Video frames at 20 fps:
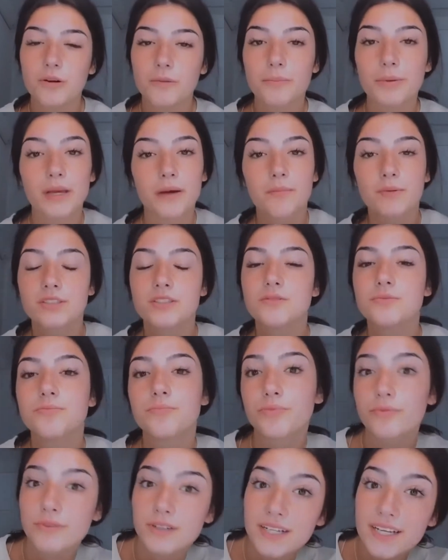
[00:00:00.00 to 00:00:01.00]
be able to
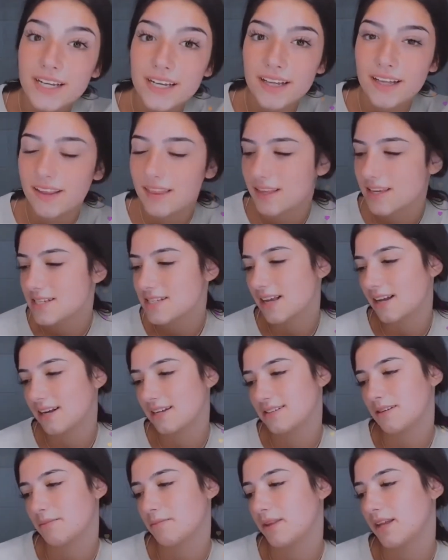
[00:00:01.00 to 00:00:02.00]
breathe, because that
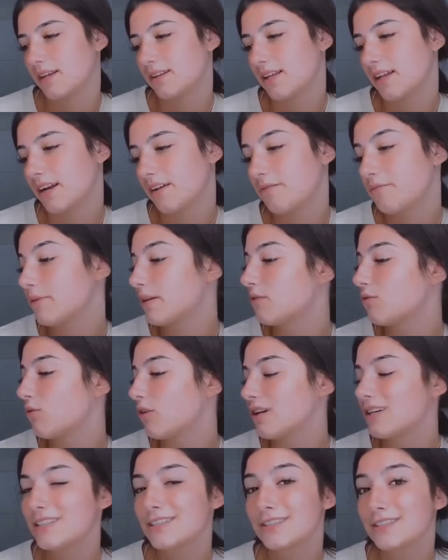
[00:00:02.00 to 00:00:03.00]
is something that I've been
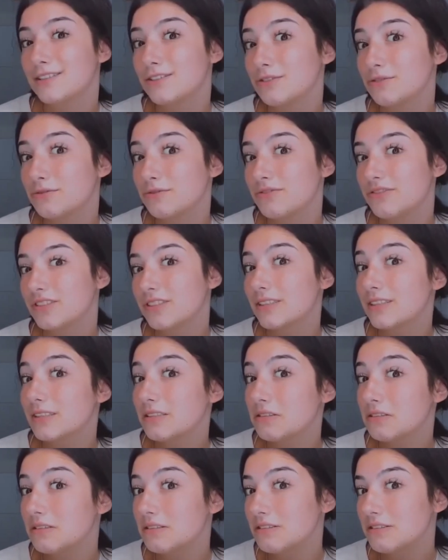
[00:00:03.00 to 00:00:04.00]
wanting to do for a
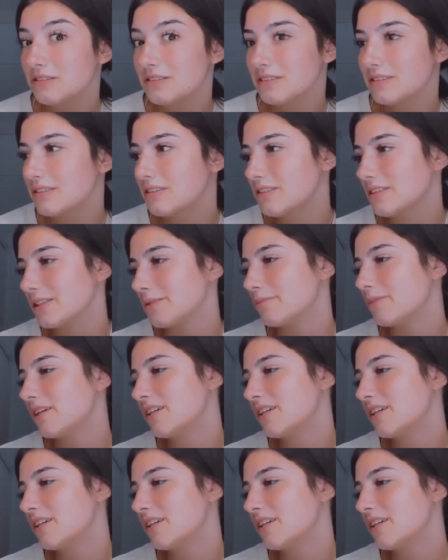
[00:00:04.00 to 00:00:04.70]
long time.